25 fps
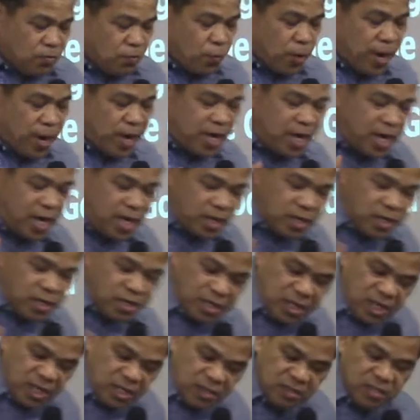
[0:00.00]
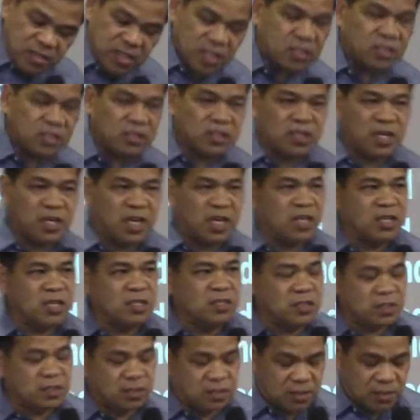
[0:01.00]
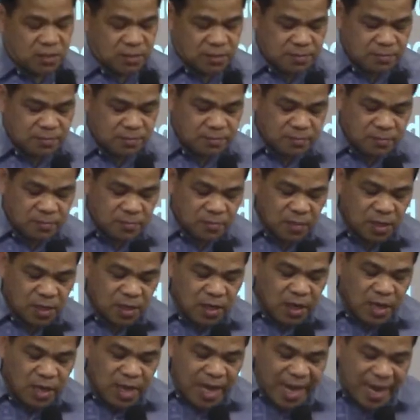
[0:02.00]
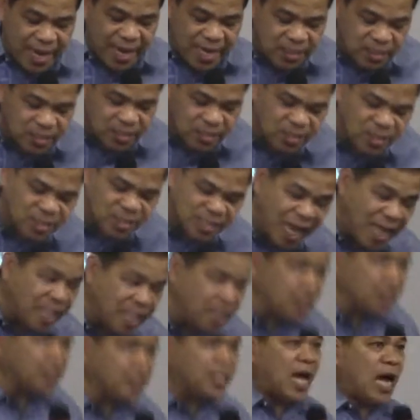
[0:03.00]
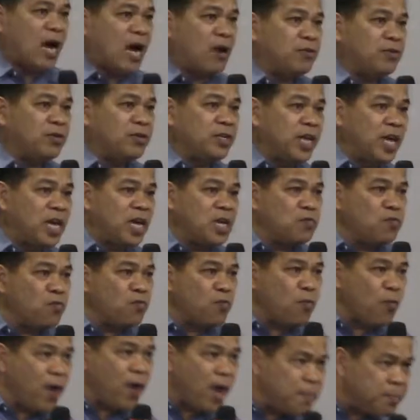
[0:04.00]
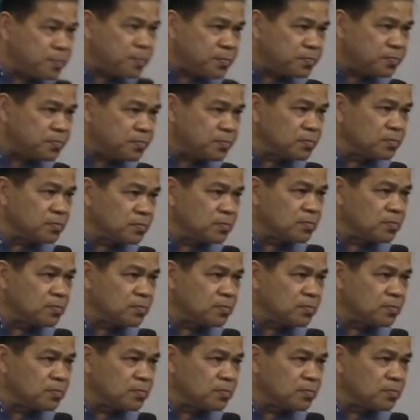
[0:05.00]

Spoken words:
when I heard these things, I sat down and wept.